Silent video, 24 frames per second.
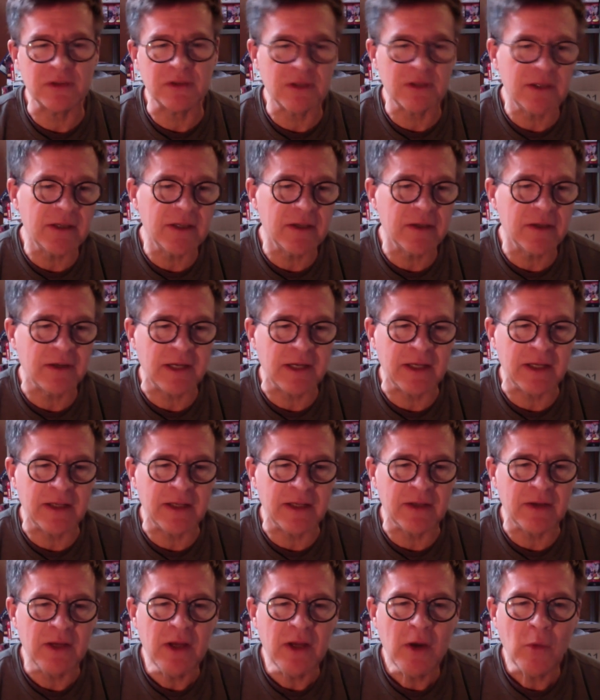clear, and
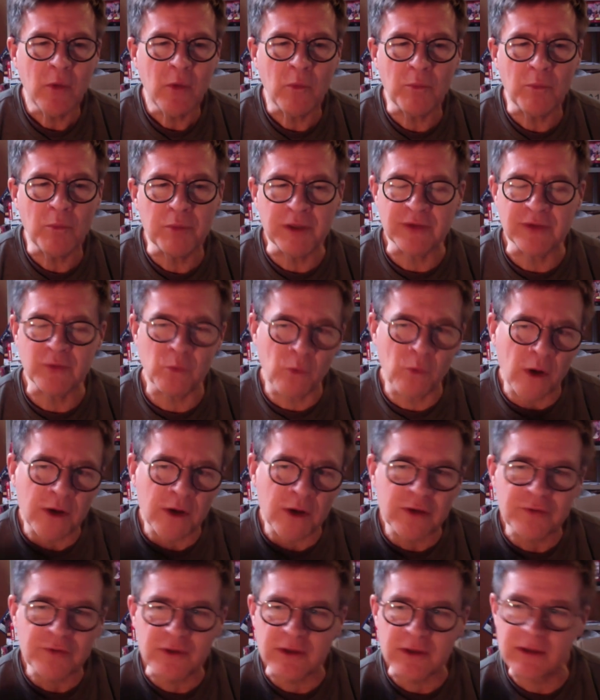he brings
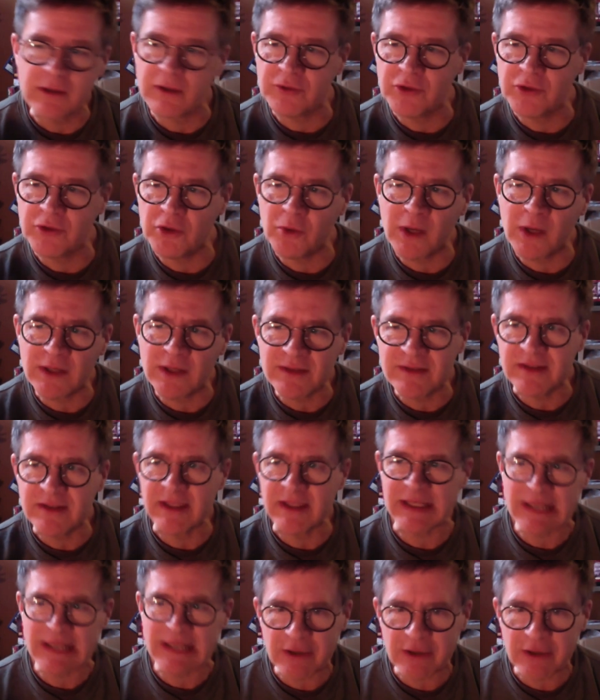wonderful little nuance to
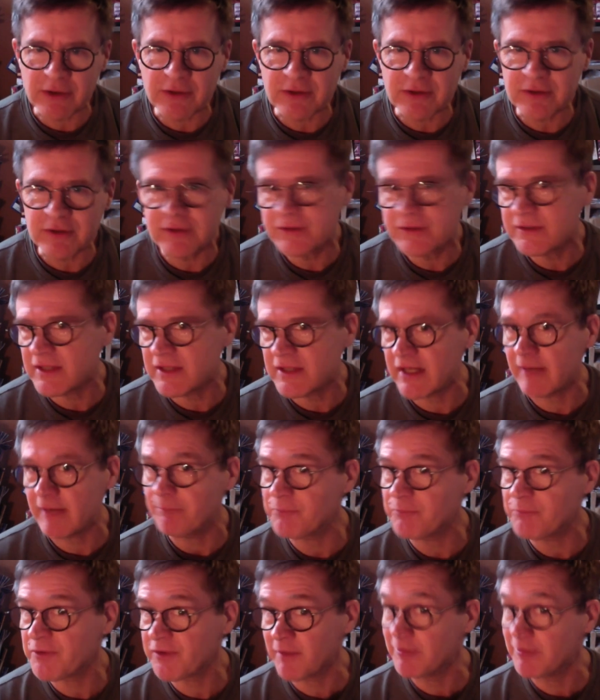the characters that
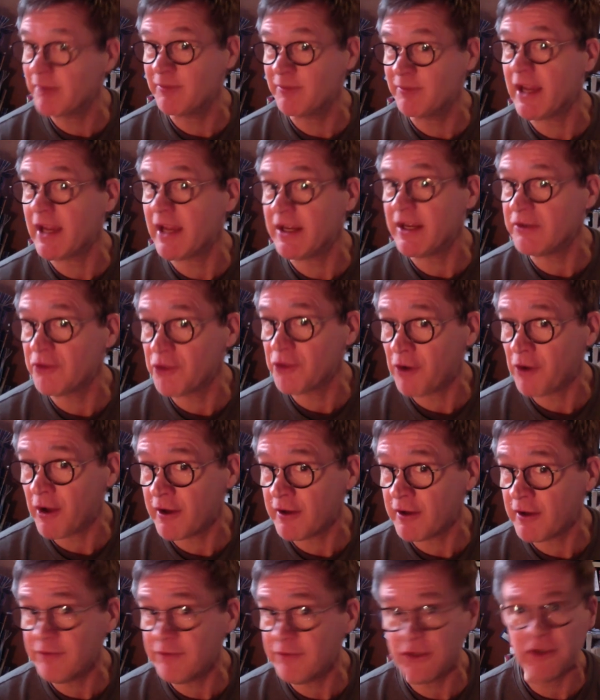sometimes I hadn't thought
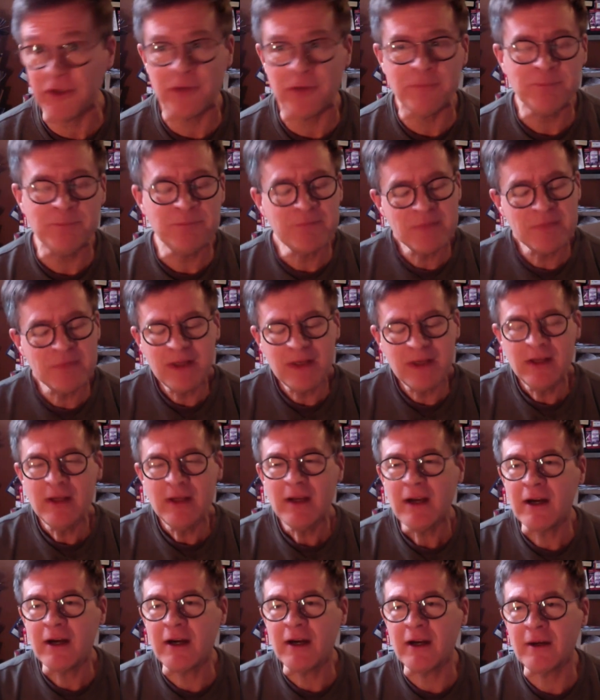of. You know,
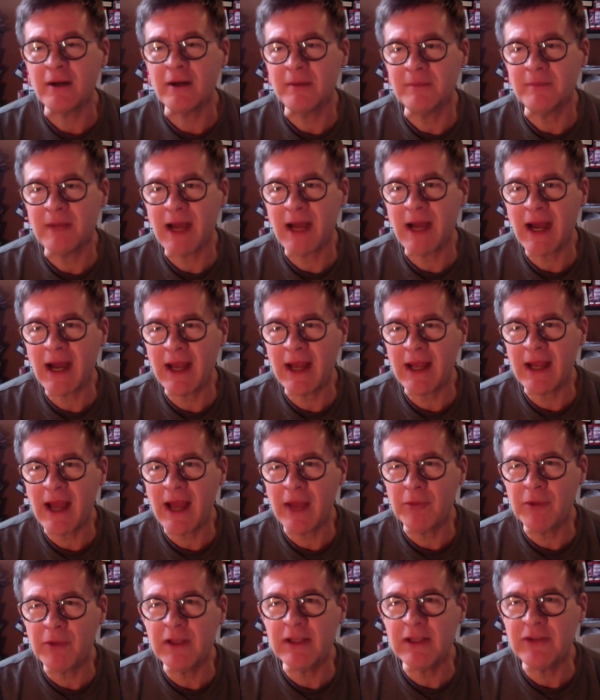um, I I
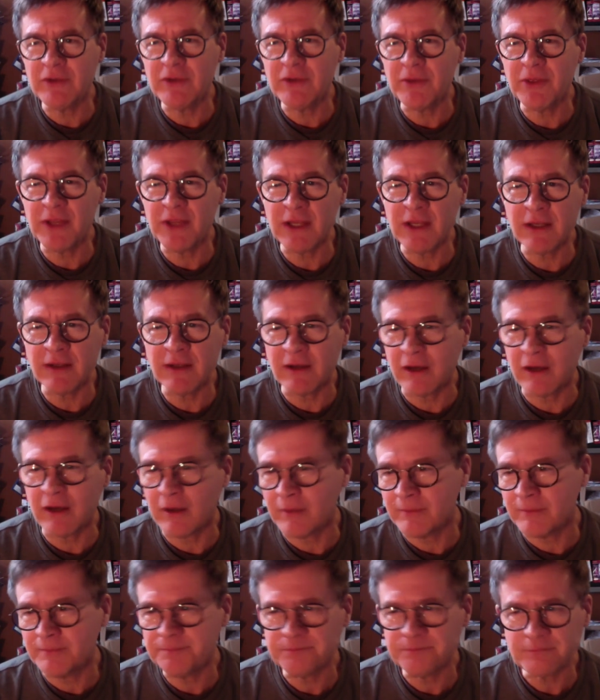really do think.
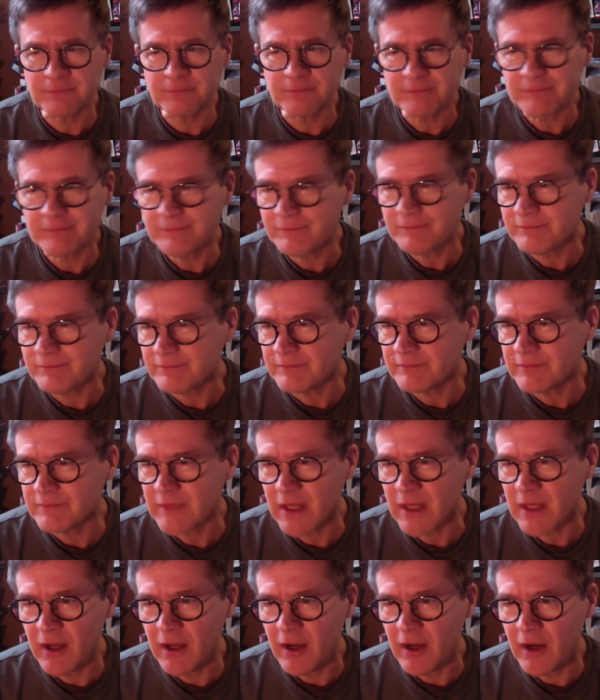Um,
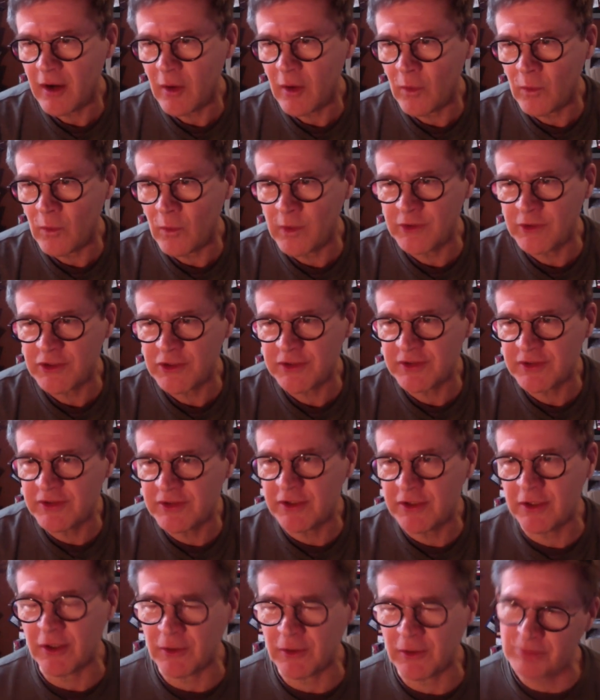we're just, you
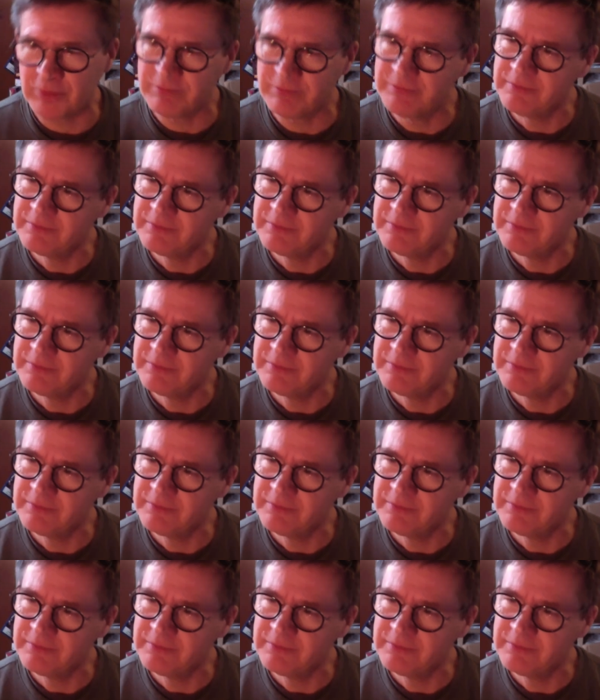know,